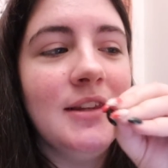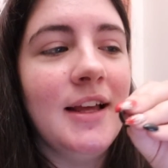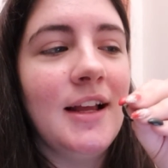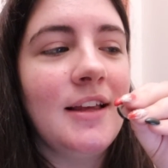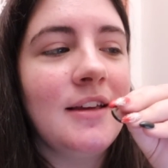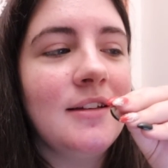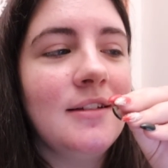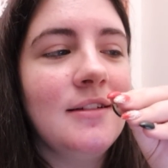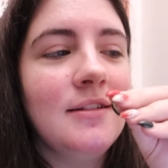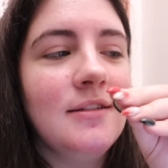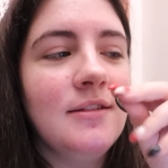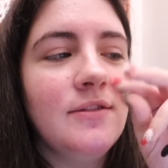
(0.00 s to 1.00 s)
like
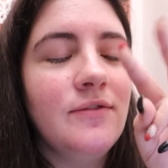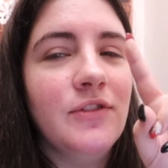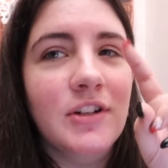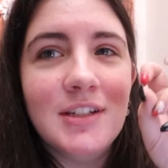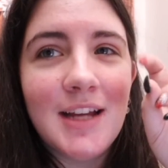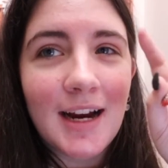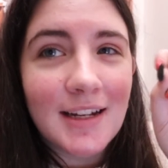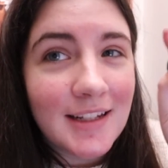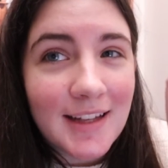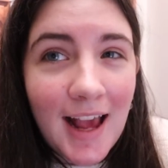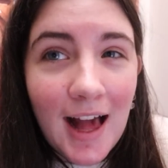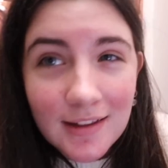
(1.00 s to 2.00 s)
for
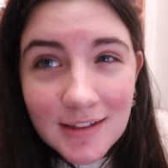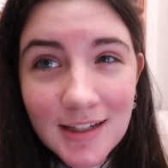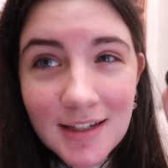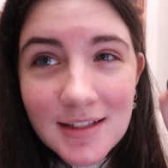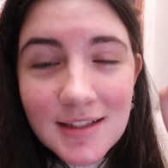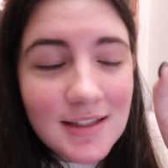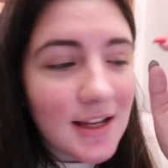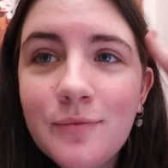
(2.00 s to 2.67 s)
technicalities.